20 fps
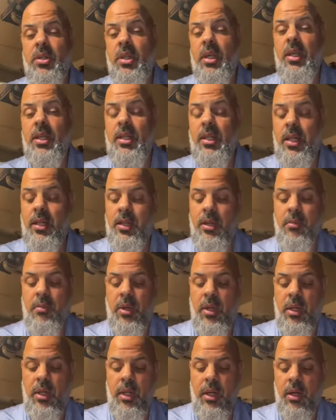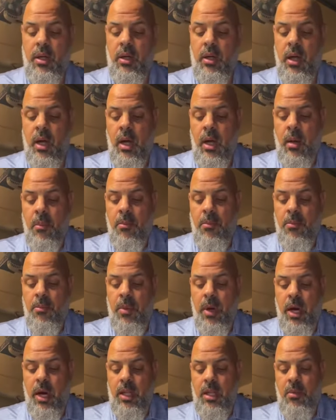the intended meaning here
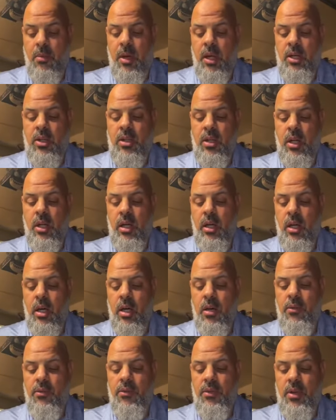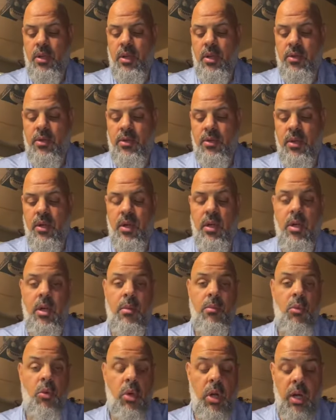by the mentioning of these
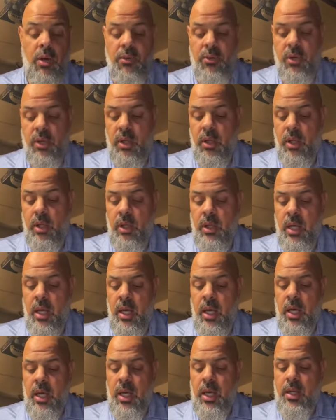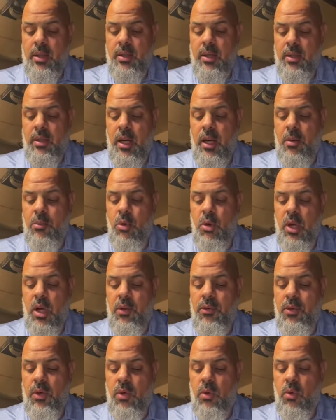munafiqin? He says
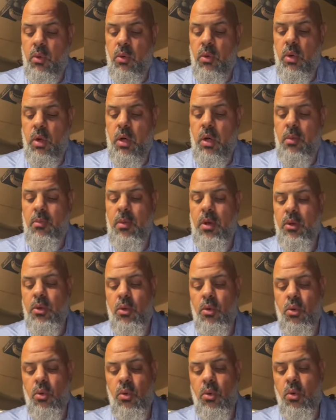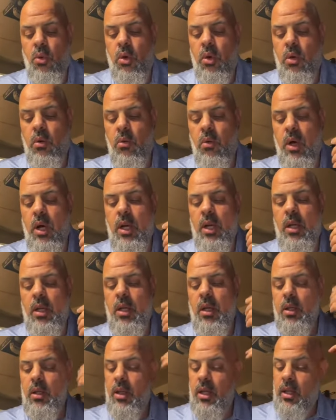al-munafiqun al-madhkurun, right?
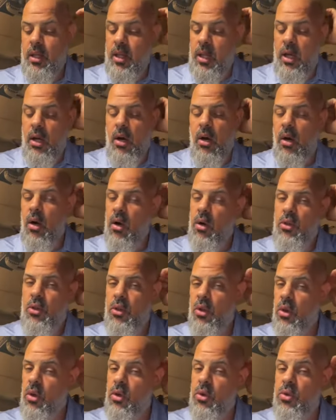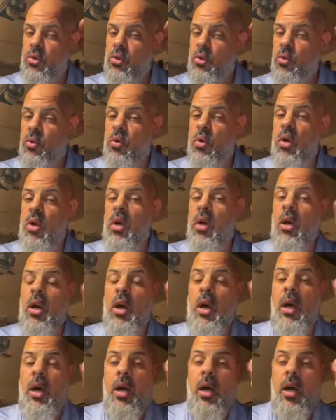That they are those who are